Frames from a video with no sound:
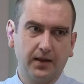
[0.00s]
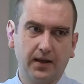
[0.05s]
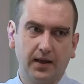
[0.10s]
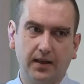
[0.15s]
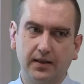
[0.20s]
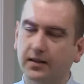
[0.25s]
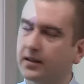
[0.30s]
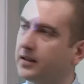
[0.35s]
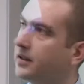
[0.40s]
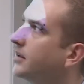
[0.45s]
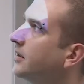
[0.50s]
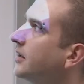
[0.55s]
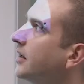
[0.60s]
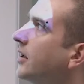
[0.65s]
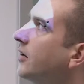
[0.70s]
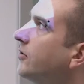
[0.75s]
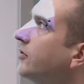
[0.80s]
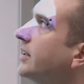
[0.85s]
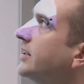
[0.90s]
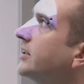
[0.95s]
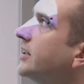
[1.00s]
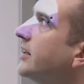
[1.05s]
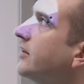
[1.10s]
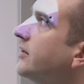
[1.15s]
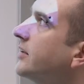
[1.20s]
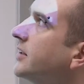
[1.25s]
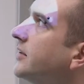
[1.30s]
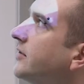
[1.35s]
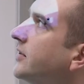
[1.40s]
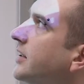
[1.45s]
Hence a
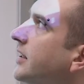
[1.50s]
regenerative